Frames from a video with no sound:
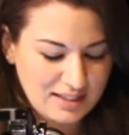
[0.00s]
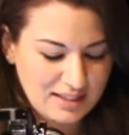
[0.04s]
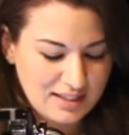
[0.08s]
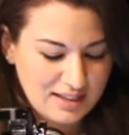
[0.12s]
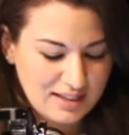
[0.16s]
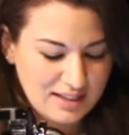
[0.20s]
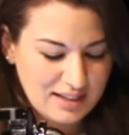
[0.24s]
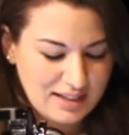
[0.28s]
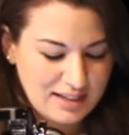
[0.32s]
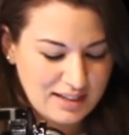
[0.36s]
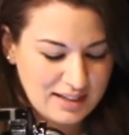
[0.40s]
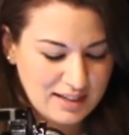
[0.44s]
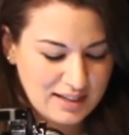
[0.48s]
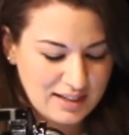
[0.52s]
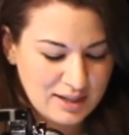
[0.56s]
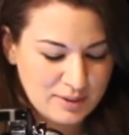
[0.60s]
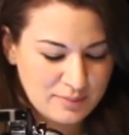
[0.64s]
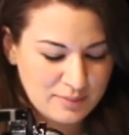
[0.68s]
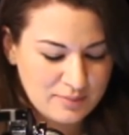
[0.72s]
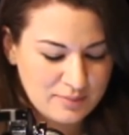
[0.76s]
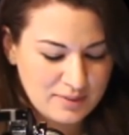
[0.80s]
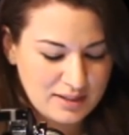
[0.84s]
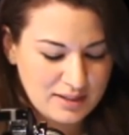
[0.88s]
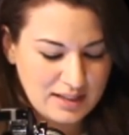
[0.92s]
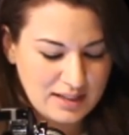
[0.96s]

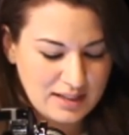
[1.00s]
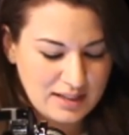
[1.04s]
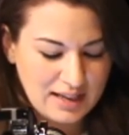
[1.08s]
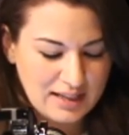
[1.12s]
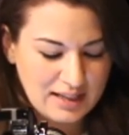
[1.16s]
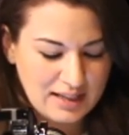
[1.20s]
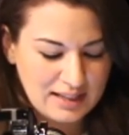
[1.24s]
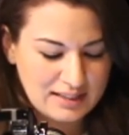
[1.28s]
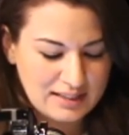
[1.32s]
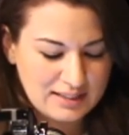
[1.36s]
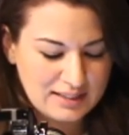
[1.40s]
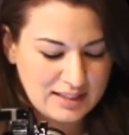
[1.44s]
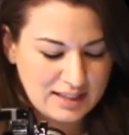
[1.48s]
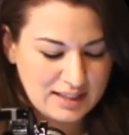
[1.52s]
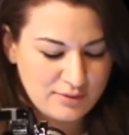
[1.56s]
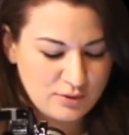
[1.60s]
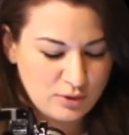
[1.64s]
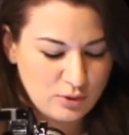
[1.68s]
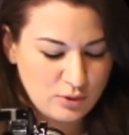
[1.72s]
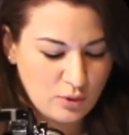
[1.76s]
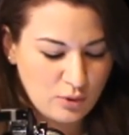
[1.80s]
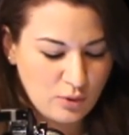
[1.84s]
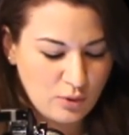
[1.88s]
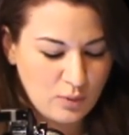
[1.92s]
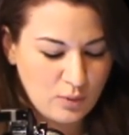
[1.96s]
And have you
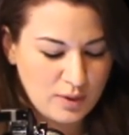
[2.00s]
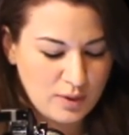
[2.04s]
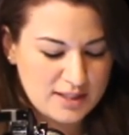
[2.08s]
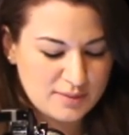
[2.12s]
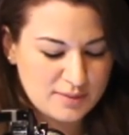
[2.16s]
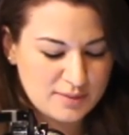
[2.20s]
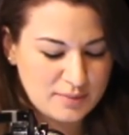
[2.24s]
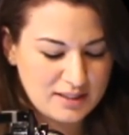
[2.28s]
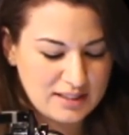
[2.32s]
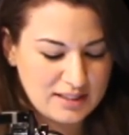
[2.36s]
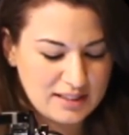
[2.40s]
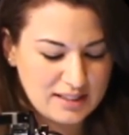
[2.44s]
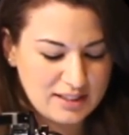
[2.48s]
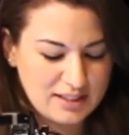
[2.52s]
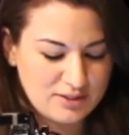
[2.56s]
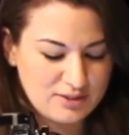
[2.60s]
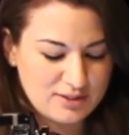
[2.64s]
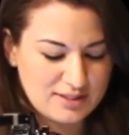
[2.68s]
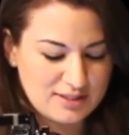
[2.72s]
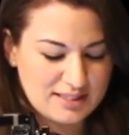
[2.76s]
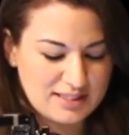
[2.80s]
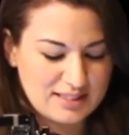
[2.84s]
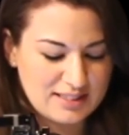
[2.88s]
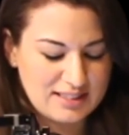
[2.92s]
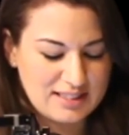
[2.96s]
always been
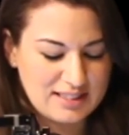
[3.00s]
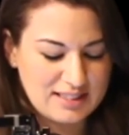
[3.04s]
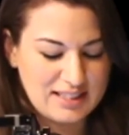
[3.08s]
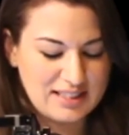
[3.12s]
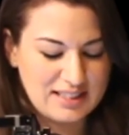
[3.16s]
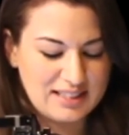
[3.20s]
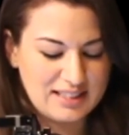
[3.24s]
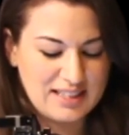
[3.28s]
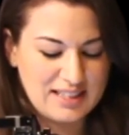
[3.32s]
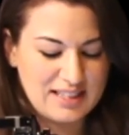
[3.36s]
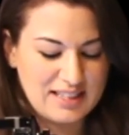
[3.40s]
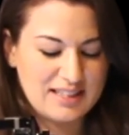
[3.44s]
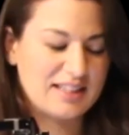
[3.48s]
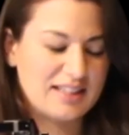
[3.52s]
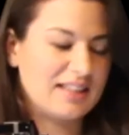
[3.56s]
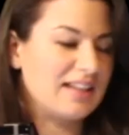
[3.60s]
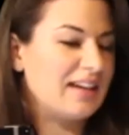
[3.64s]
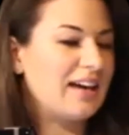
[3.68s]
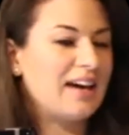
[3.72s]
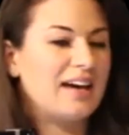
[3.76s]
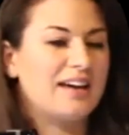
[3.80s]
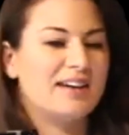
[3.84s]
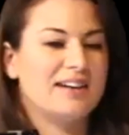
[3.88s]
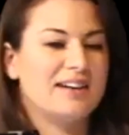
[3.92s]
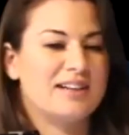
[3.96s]
interested in either
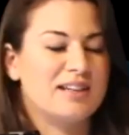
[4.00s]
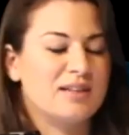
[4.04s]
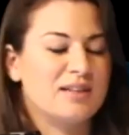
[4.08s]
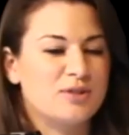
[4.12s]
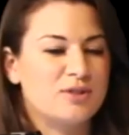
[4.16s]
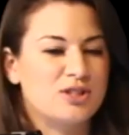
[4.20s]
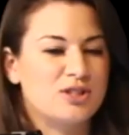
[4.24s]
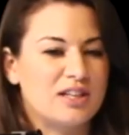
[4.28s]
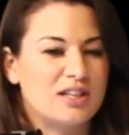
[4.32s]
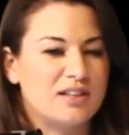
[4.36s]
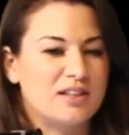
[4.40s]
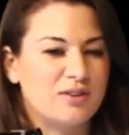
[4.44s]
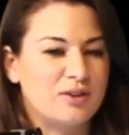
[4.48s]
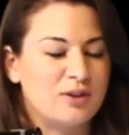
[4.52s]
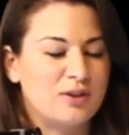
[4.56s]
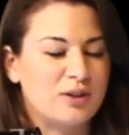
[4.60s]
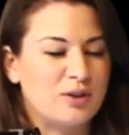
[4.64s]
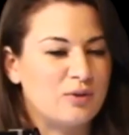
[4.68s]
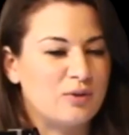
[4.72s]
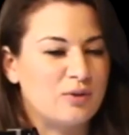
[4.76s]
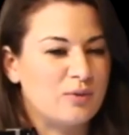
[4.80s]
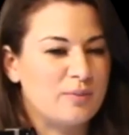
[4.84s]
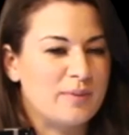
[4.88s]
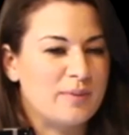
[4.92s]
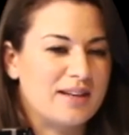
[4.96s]
AI and machine learning,
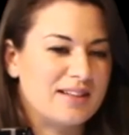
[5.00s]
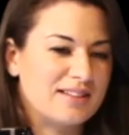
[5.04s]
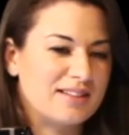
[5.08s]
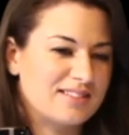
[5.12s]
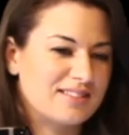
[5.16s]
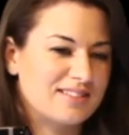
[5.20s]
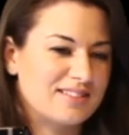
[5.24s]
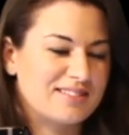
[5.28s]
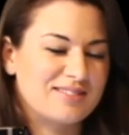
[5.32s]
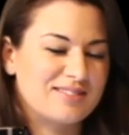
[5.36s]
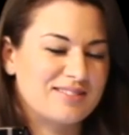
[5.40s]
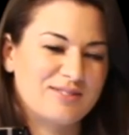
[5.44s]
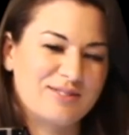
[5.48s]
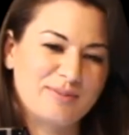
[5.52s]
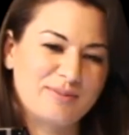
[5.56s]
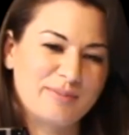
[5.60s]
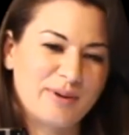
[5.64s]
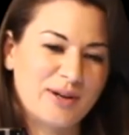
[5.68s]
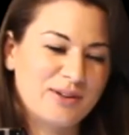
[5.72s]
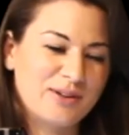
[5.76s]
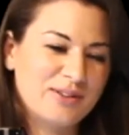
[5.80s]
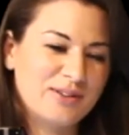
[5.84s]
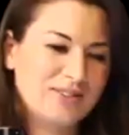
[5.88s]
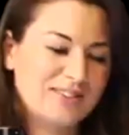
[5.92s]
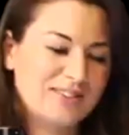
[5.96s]
or medicine, or both?